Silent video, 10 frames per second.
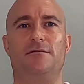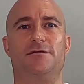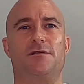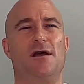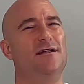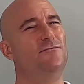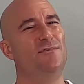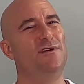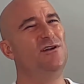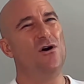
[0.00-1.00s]
It's like, well,
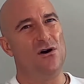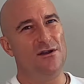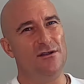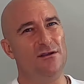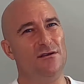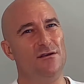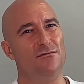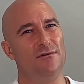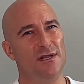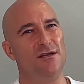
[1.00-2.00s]
you're not.
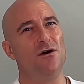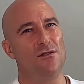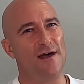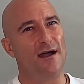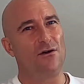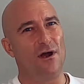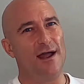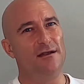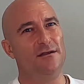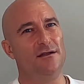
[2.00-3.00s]
You're really not that
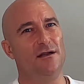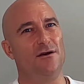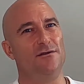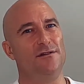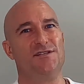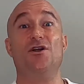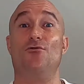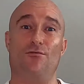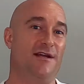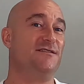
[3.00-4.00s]
great, and there's no
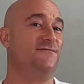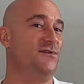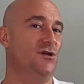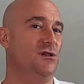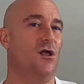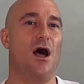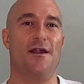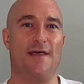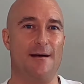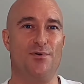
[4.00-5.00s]
reason for you to lie
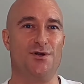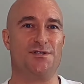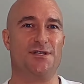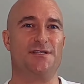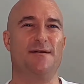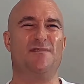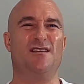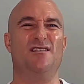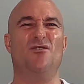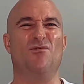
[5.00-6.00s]
to that person except that
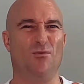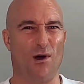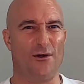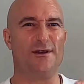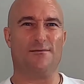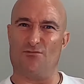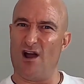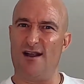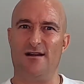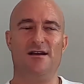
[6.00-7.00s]
you don't want to worry them,
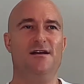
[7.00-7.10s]
right?